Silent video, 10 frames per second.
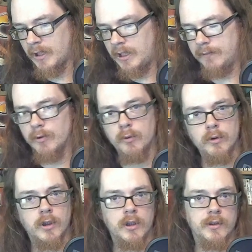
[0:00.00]
Even cool
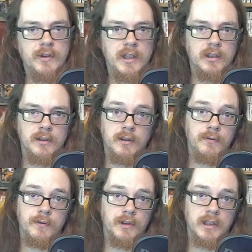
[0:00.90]
cards that,
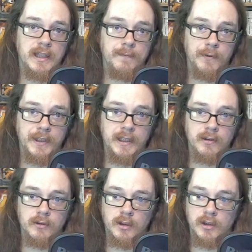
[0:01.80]
even if they're not Hateful Eight,
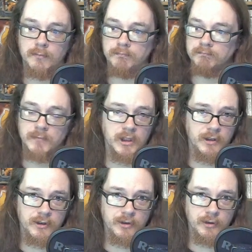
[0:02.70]
um, you know,
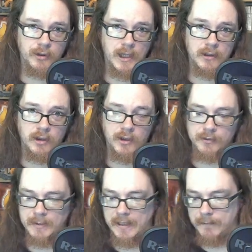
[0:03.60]
they're still kind of
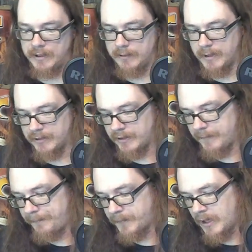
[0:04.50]
awesome to have with the eBay
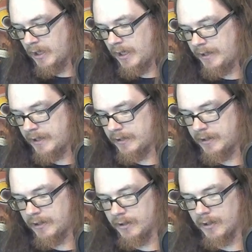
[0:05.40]
stamp. And then
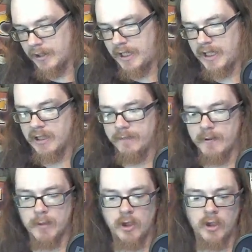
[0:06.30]
the the king of
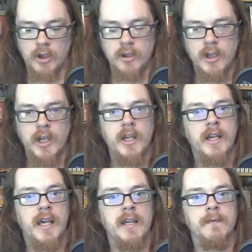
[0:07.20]
them all,
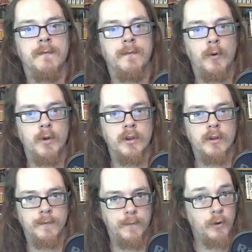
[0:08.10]
a full
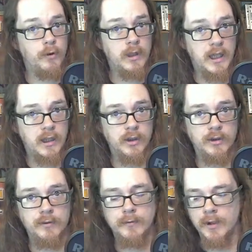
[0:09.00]
full
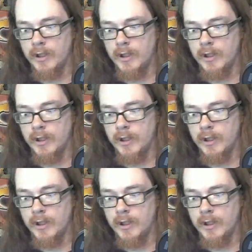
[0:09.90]
holo.